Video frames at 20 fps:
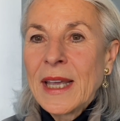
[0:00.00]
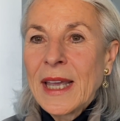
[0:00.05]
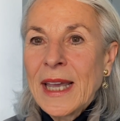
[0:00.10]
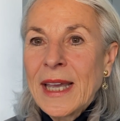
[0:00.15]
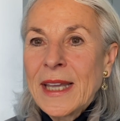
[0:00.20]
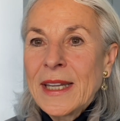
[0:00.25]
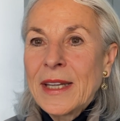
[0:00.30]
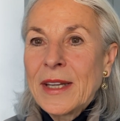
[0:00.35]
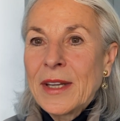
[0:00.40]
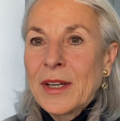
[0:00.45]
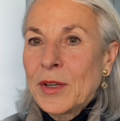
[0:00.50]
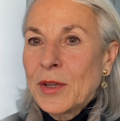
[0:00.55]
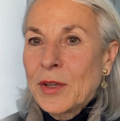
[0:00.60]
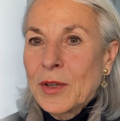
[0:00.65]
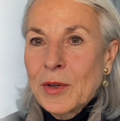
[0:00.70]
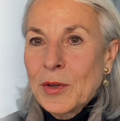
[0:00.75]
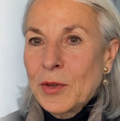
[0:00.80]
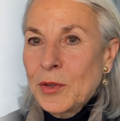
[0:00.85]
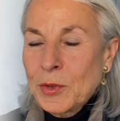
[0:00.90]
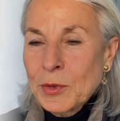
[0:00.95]
and
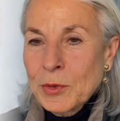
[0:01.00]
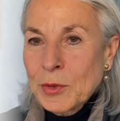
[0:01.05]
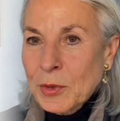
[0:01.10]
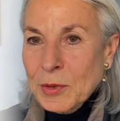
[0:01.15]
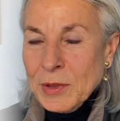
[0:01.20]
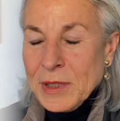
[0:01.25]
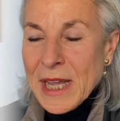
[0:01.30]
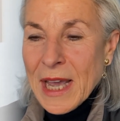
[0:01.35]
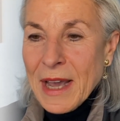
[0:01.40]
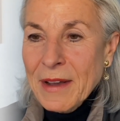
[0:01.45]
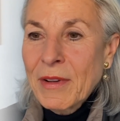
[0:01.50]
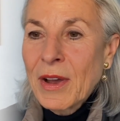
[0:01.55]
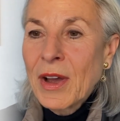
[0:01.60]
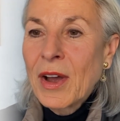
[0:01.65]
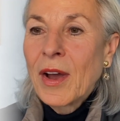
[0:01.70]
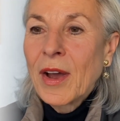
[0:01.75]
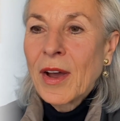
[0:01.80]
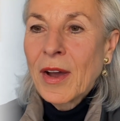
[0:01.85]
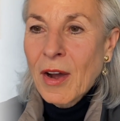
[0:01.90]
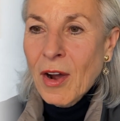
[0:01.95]
you don't have
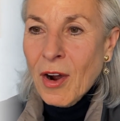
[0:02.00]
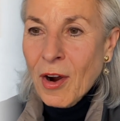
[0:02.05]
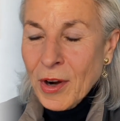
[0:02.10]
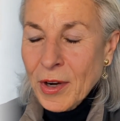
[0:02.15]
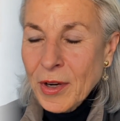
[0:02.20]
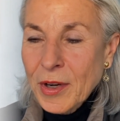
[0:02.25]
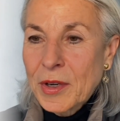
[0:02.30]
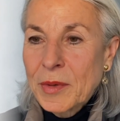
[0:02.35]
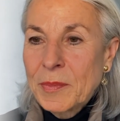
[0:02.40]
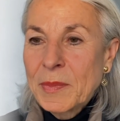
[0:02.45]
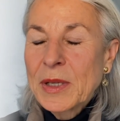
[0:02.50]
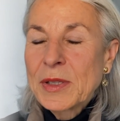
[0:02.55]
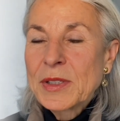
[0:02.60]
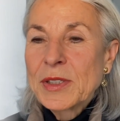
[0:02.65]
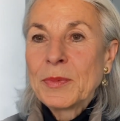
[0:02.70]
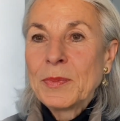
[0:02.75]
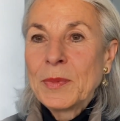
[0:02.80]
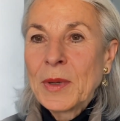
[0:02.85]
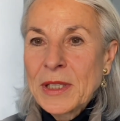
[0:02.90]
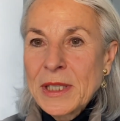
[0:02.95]
hunger because
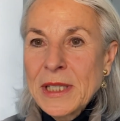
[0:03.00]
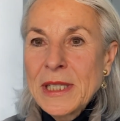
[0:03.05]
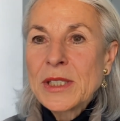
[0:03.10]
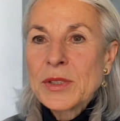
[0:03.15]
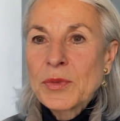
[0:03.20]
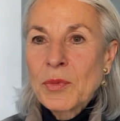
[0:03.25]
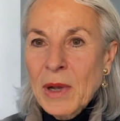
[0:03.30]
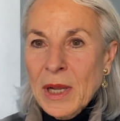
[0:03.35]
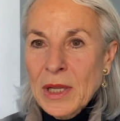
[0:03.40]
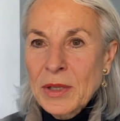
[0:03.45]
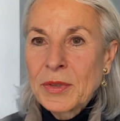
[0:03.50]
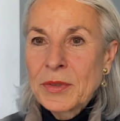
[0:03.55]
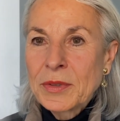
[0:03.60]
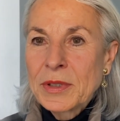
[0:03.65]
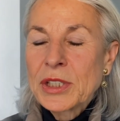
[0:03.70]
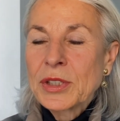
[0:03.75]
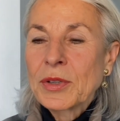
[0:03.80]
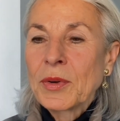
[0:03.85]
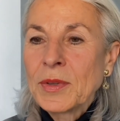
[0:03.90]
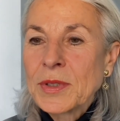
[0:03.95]
your body is well
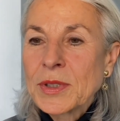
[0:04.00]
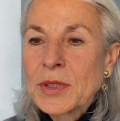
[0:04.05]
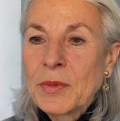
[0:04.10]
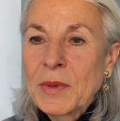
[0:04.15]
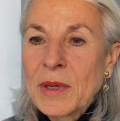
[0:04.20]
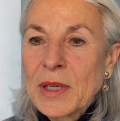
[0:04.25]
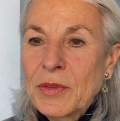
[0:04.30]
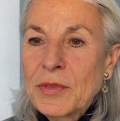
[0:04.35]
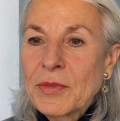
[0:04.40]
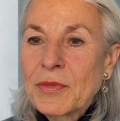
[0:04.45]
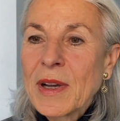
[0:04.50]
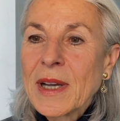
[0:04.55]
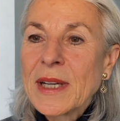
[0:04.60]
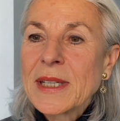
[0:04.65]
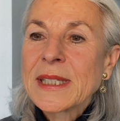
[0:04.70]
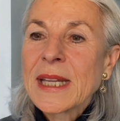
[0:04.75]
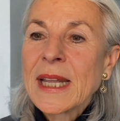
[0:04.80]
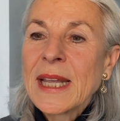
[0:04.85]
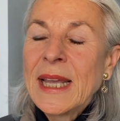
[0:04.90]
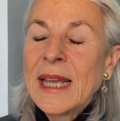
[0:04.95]
nourished also when you
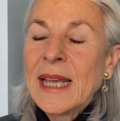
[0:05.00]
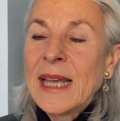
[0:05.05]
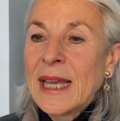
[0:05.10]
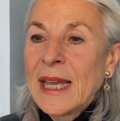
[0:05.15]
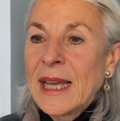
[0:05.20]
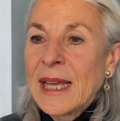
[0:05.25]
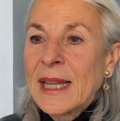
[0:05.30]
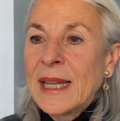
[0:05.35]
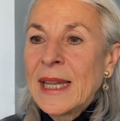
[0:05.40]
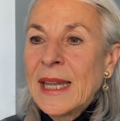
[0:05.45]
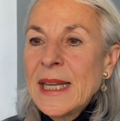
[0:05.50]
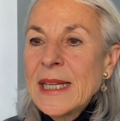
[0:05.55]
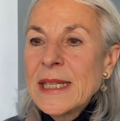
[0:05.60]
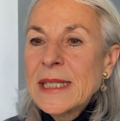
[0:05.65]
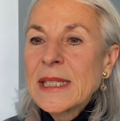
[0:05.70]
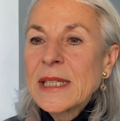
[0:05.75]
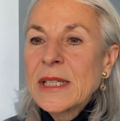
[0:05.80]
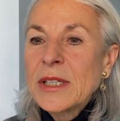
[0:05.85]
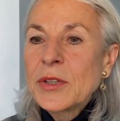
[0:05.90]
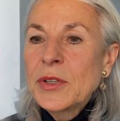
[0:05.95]
fast.
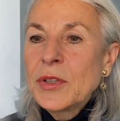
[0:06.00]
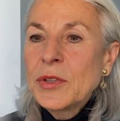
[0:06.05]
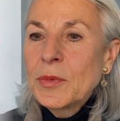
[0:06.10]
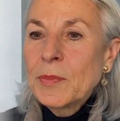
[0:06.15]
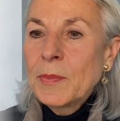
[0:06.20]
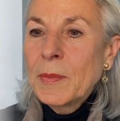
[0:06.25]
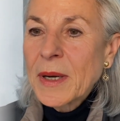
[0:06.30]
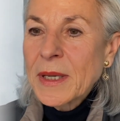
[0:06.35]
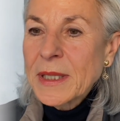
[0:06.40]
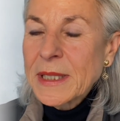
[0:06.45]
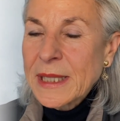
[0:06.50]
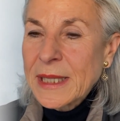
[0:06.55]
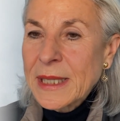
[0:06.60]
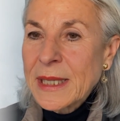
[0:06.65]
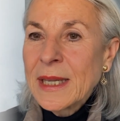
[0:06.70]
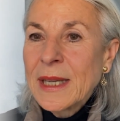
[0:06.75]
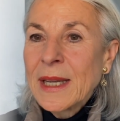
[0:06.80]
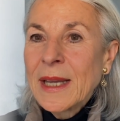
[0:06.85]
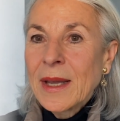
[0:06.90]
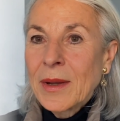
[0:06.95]
Listen to your body.
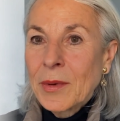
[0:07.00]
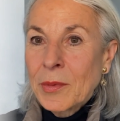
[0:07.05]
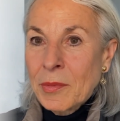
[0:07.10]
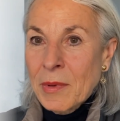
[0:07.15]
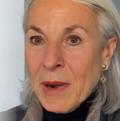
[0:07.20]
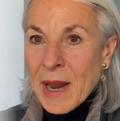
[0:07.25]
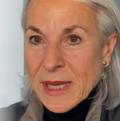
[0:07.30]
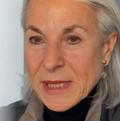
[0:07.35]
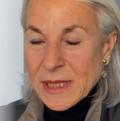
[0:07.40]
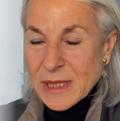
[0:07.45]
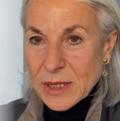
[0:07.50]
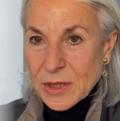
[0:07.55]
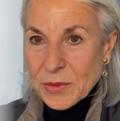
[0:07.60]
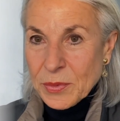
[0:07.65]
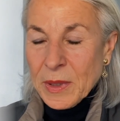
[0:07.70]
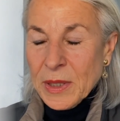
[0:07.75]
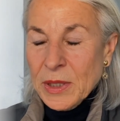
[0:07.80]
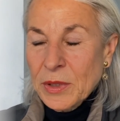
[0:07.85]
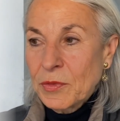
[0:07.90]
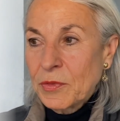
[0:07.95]
Rest
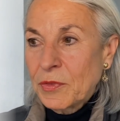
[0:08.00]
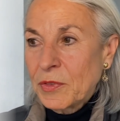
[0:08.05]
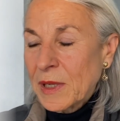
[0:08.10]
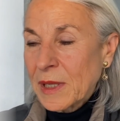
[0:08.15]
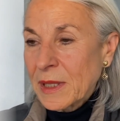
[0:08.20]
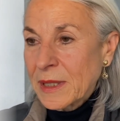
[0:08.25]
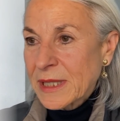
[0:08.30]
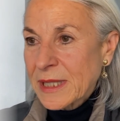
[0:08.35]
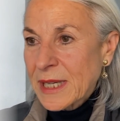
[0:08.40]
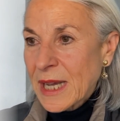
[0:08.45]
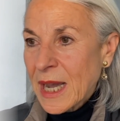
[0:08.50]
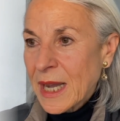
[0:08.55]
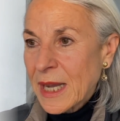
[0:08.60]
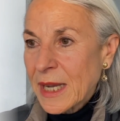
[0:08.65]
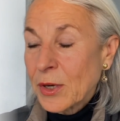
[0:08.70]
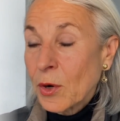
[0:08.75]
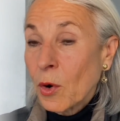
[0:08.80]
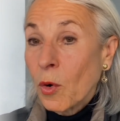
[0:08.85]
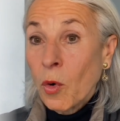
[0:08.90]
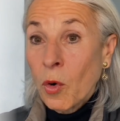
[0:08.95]
when you feel
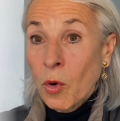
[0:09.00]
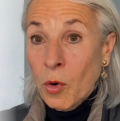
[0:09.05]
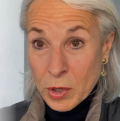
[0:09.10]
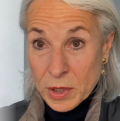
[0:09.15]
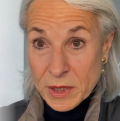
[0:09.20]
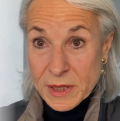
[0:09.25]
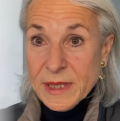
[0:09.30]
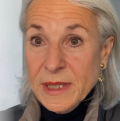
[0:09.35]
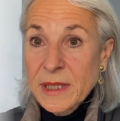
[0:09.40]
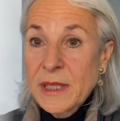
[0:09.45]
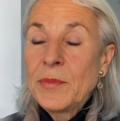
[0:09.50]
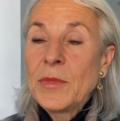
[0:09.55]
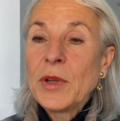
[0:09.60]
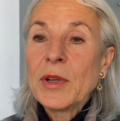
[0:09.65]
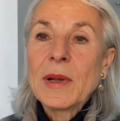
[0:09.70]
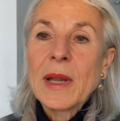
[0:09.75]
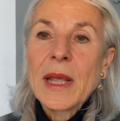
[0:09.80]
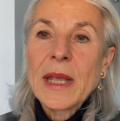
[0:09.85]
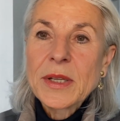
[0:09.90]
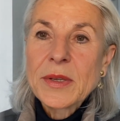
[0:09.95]
tired, or
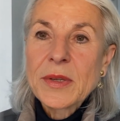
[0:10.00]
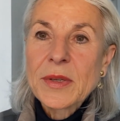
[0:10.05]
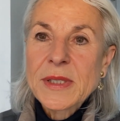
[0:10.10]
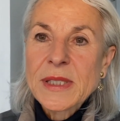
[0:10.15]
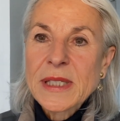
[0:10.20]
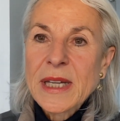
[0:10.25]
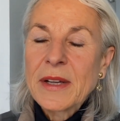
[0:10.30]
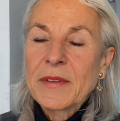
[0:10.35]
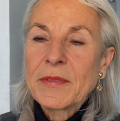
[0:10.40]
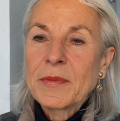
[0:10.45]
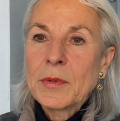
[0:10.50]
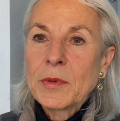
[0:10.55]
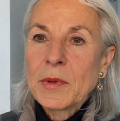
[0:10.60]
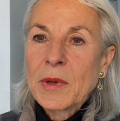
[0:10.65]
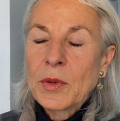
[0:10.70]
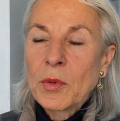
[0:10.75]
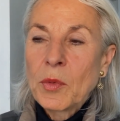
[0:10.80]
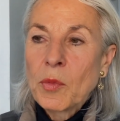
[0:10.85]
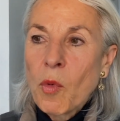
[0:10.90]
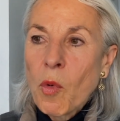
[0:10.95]
stimulate yourself
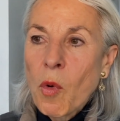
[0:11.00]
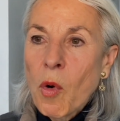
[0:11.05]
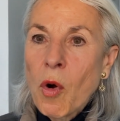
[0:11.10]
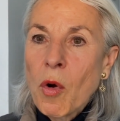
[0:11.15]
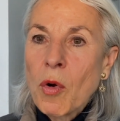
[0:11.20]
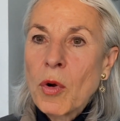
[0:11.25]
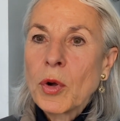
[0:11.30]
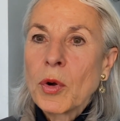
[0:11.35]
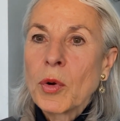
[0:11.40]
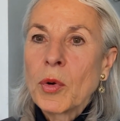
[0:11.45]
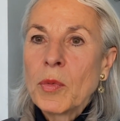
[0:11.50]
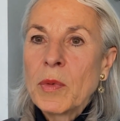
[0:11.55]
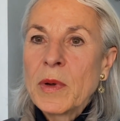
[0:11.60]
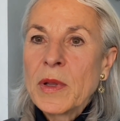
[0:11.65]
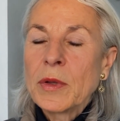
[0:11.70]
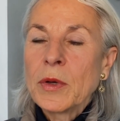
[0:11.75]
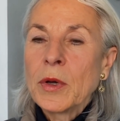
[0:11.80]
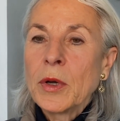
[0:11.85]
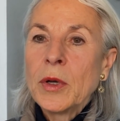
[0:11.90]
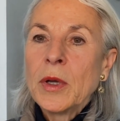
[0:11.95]
with a walk or
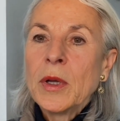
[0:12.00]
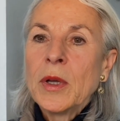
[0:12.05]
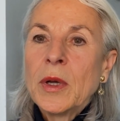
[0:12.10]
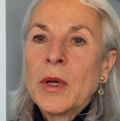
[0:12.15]
with a